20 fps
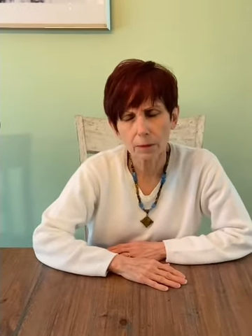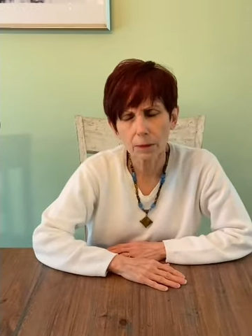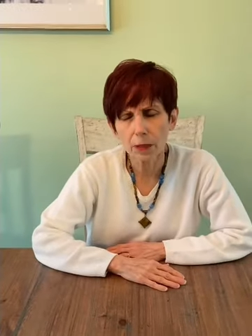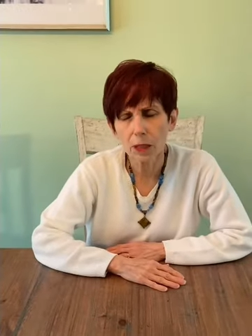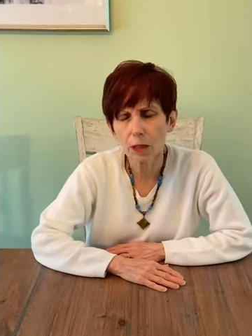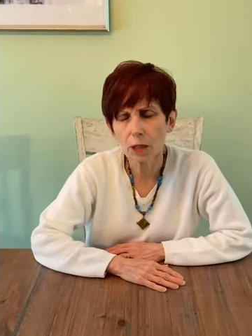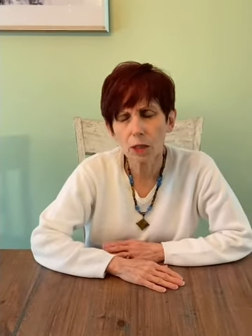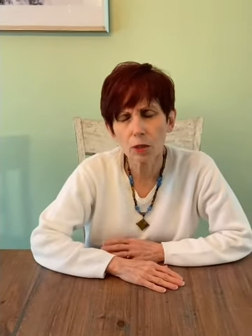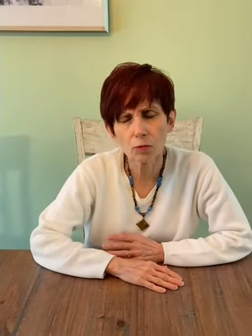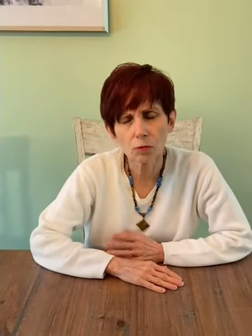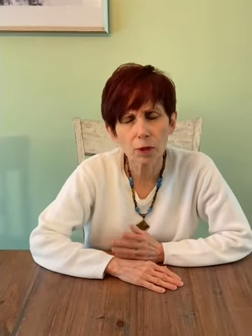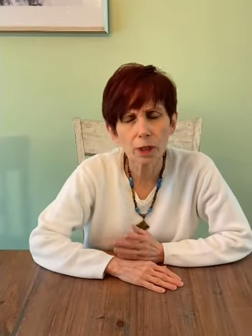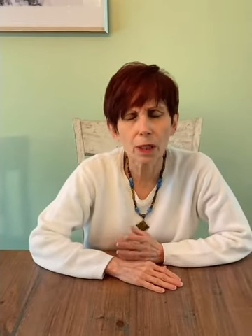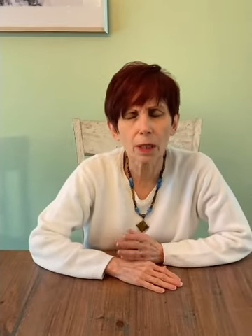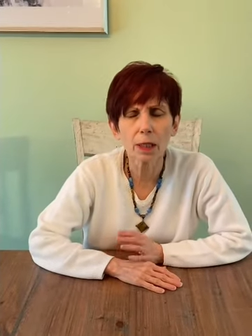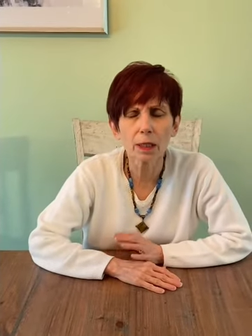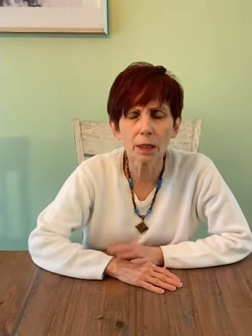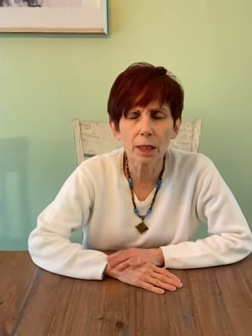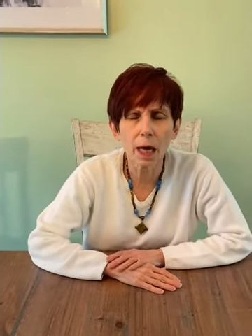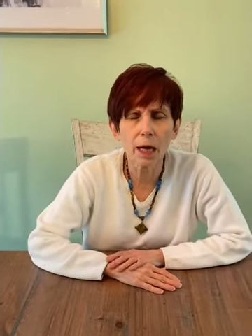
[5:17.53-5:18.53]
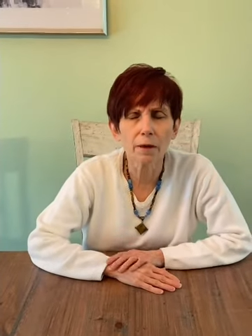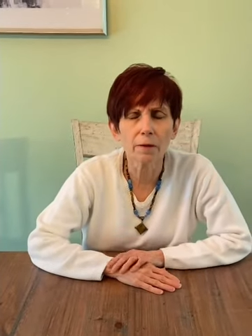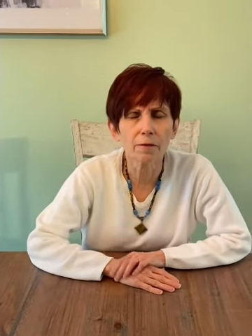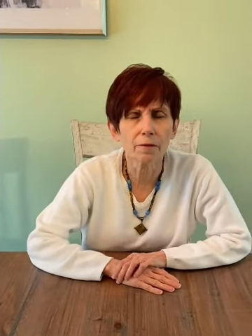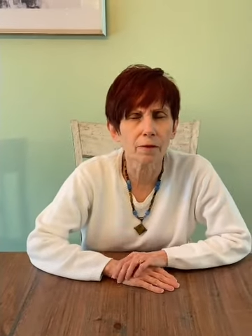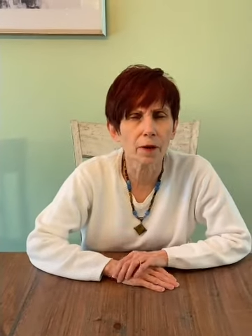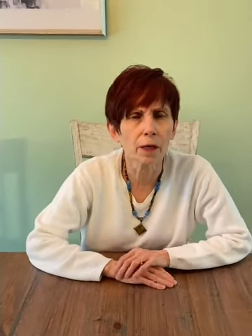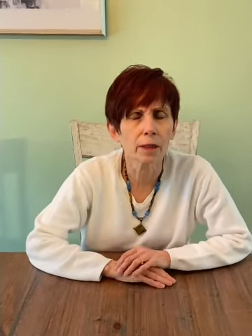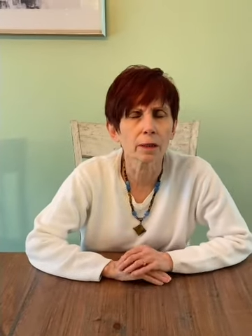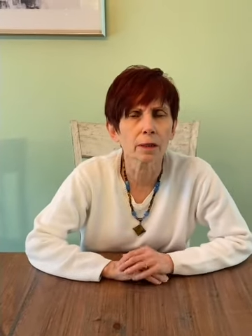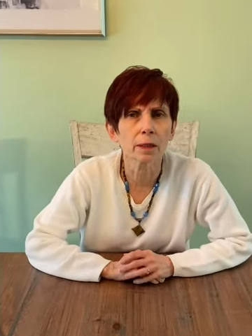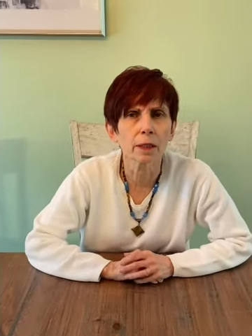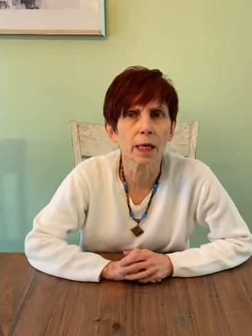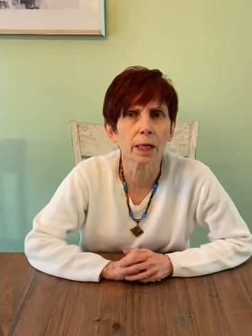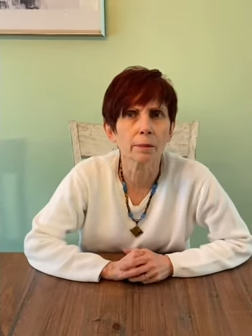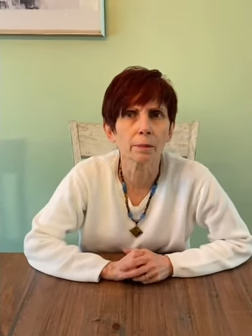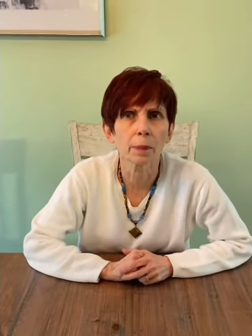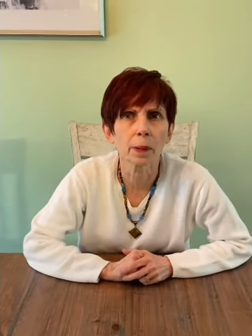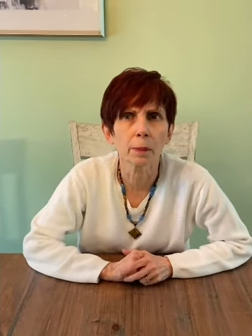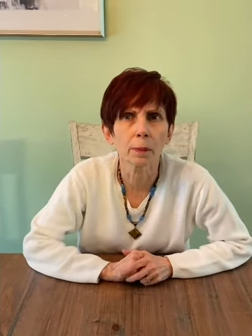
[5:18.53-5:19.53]
there's really a lot of fun
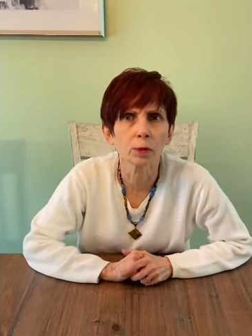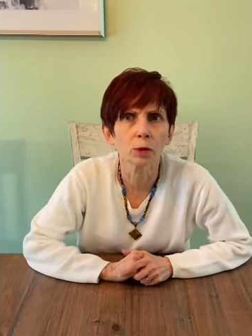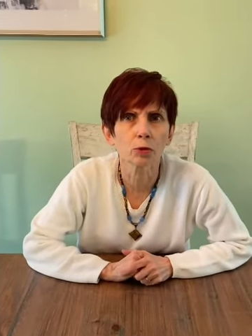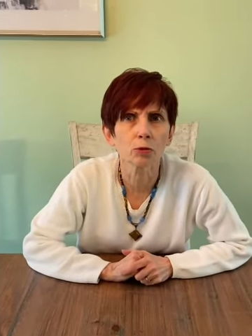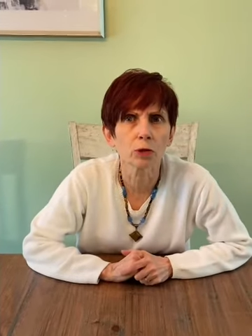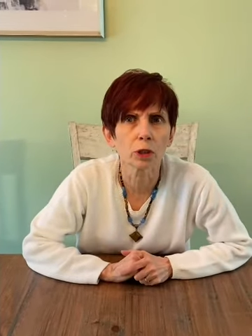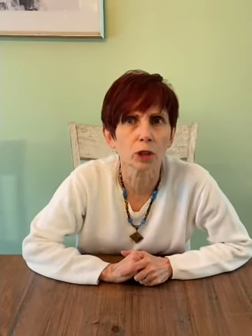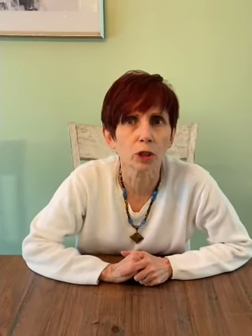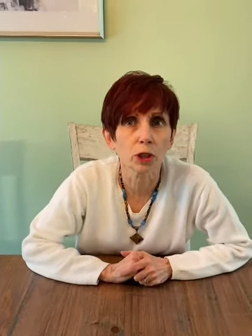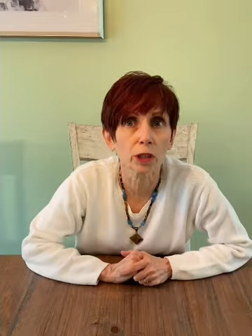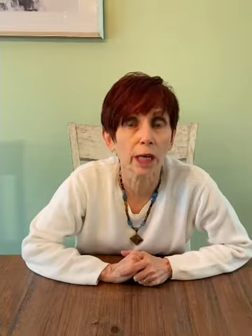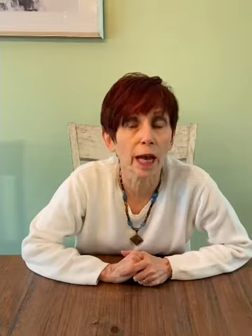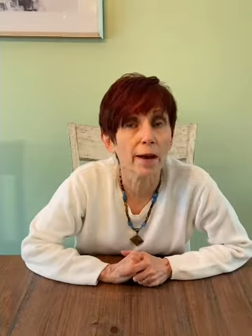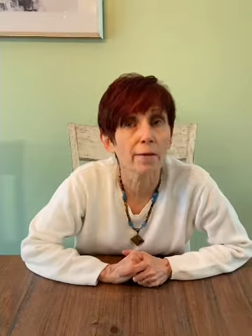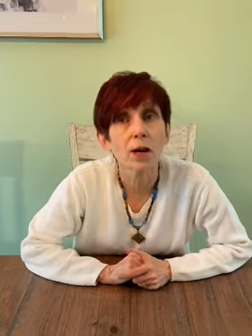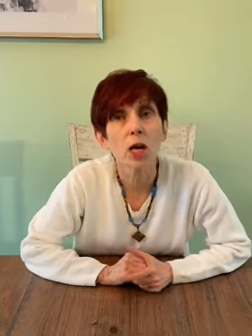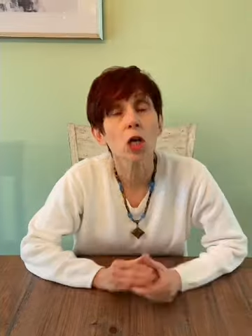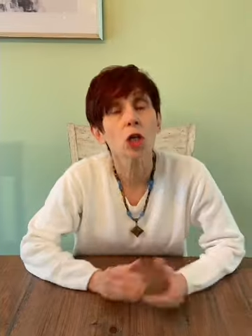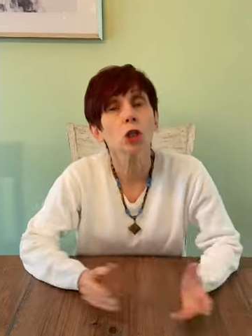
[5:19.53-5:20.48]
that people traditionally have,